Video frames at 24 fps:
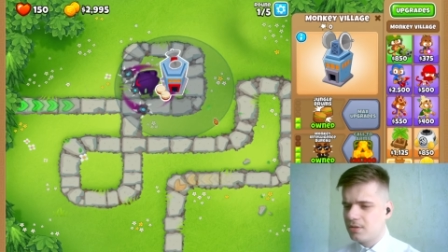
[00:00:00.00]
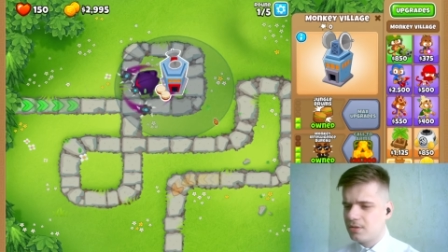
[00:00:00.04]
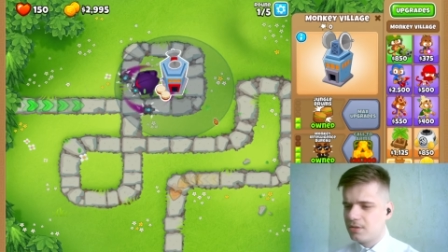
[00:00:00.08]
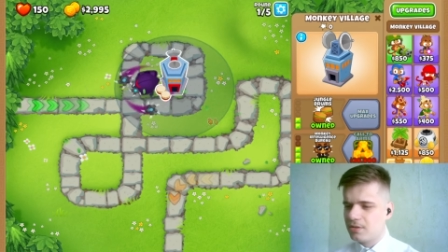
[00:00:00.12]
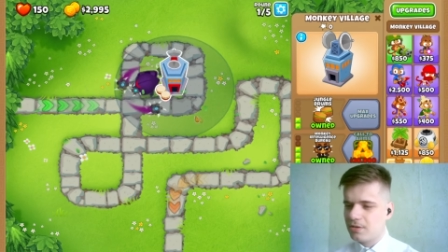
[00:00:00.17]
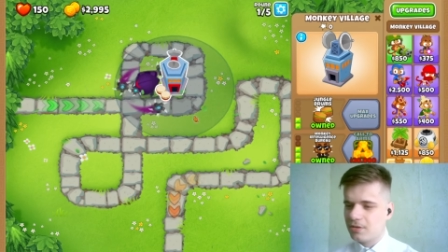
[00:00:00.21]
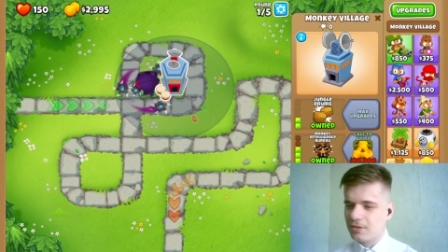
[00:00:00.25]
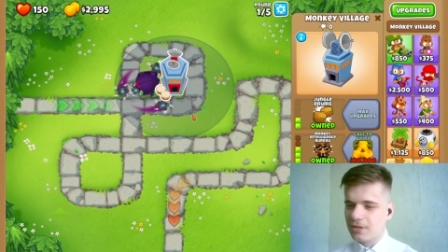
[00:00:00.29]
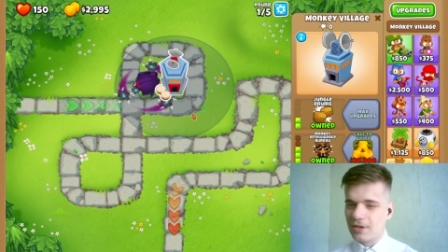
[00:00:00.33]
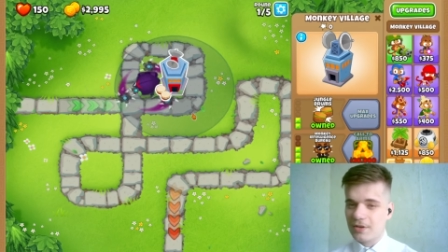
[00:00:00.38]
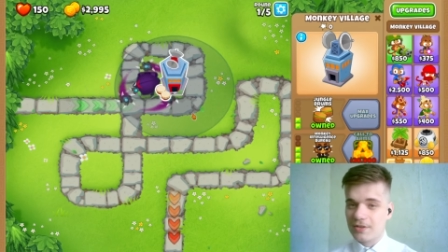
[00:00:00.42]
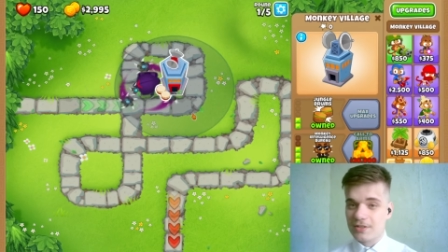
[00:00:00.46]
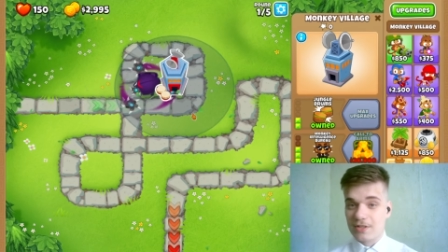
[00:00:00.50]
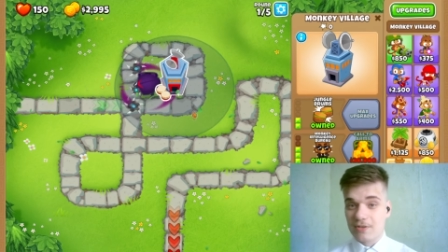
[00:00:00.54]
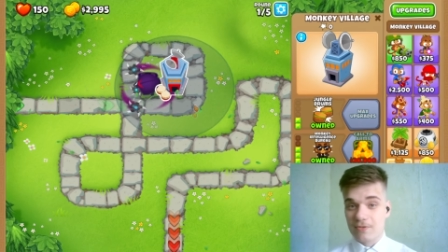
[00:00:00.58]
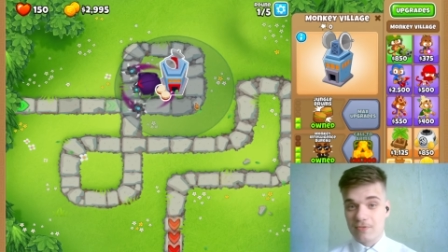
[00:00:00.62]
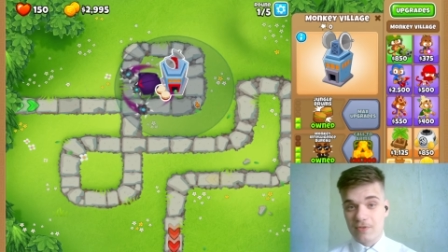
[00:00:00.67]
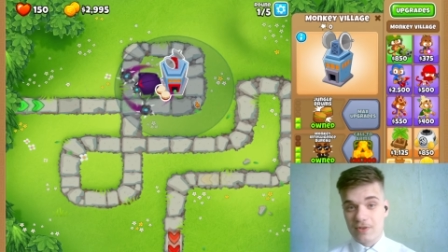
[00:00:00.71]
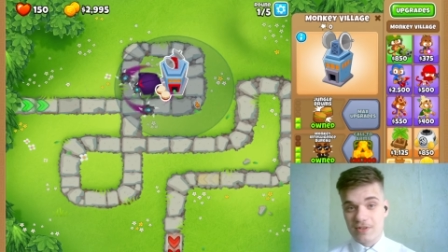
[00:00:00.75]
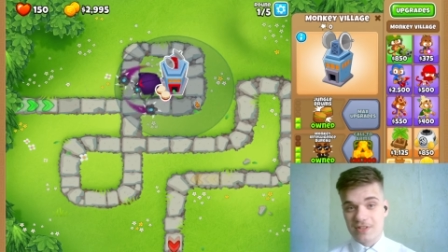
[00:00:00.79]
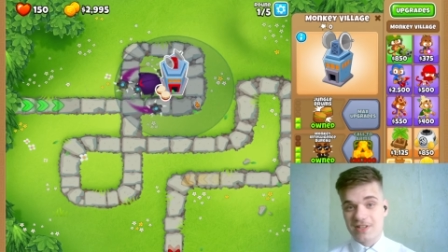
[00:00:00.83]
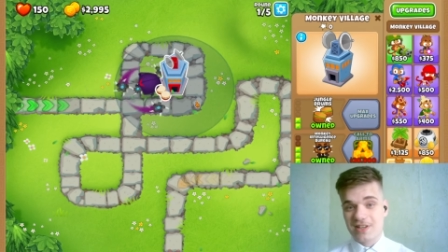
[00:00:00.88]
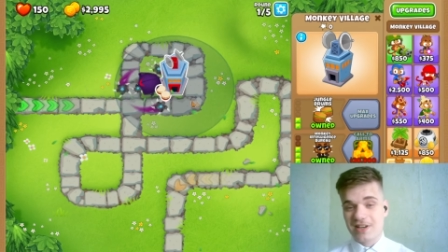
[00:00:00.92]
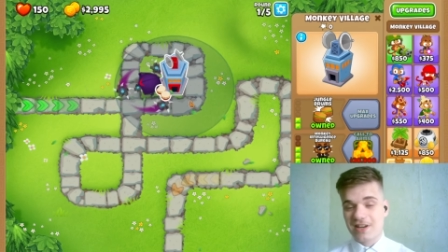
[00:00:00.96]
Oh, that was a
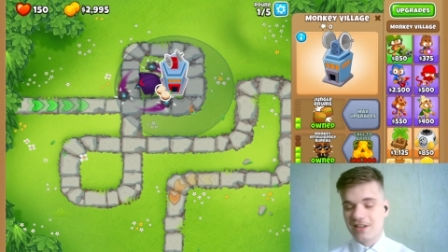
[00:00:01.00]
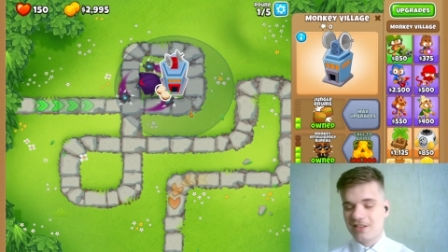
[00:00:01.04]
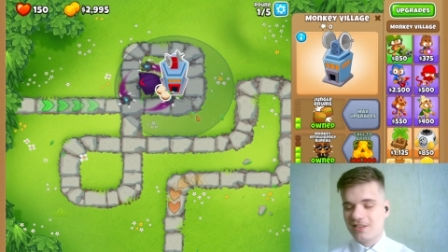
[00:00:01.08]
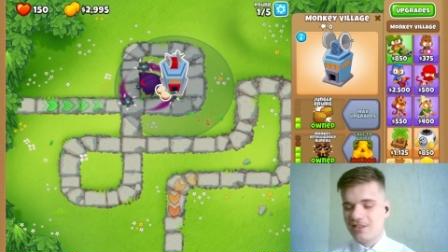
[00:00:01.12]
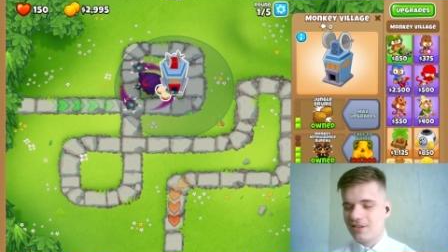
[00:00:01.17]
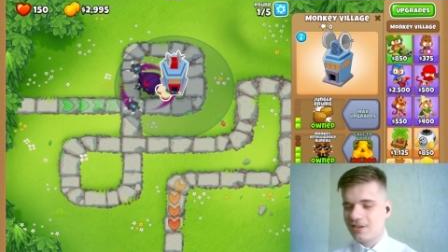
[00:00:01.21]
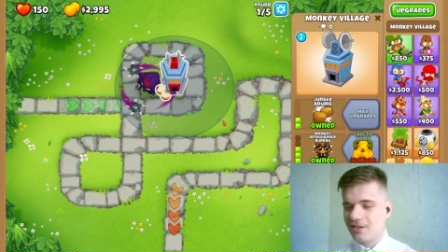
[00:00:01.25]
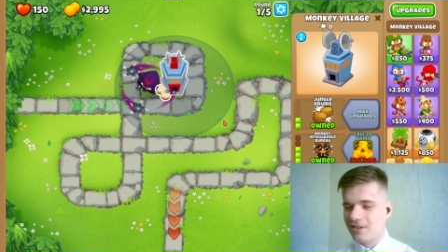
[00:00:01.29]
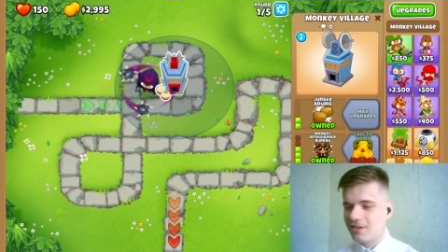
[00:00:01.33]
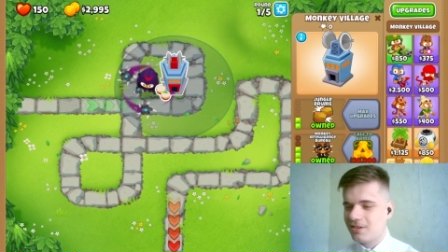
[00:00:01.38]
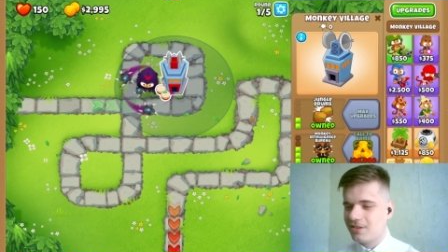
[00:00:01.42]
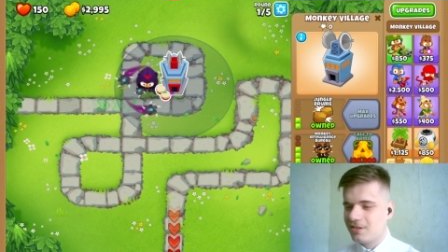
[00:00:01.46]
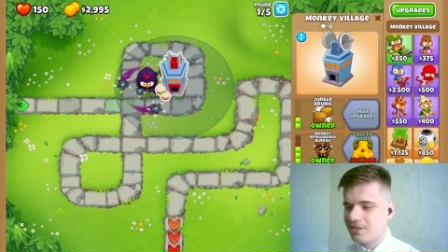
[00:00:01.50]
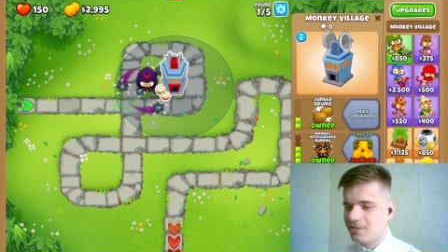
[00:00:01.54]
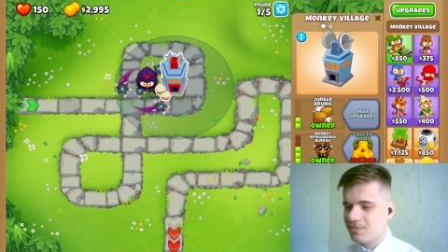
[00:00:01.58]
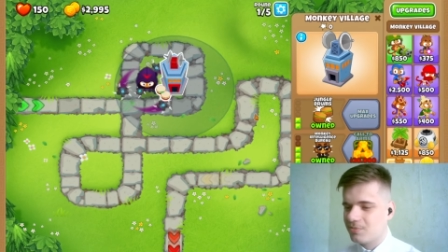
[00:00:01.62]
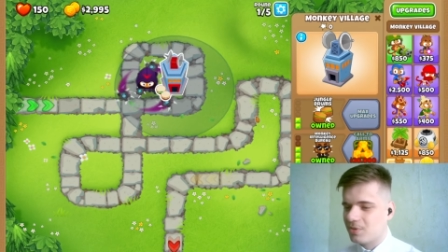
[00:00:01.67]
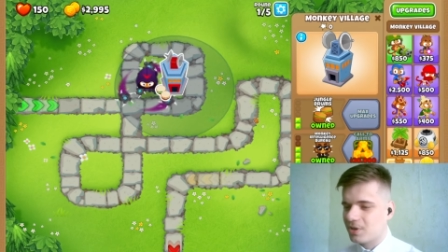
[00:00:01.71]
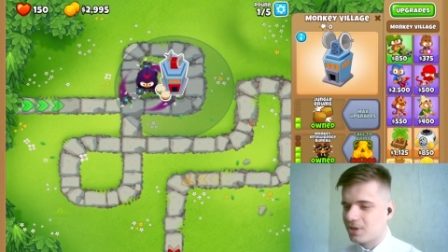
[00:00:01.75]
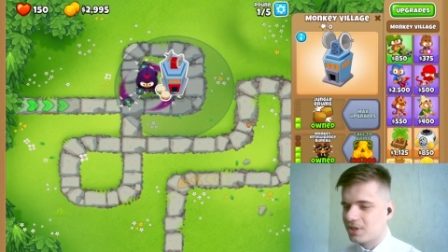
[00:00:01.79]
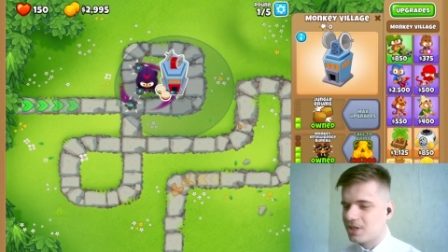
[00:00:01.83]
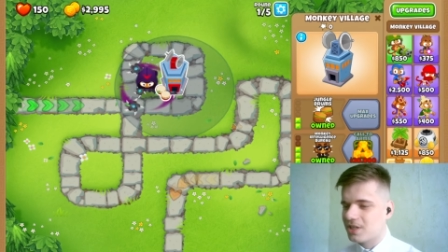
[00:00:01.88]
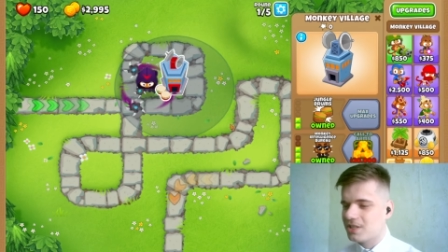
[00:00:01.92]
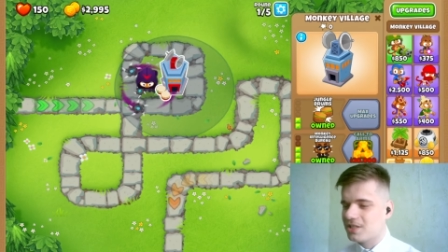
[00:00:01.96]
voice crack there.
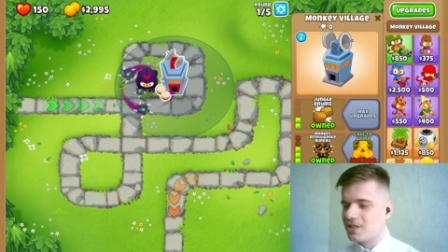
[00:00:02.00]
Monkey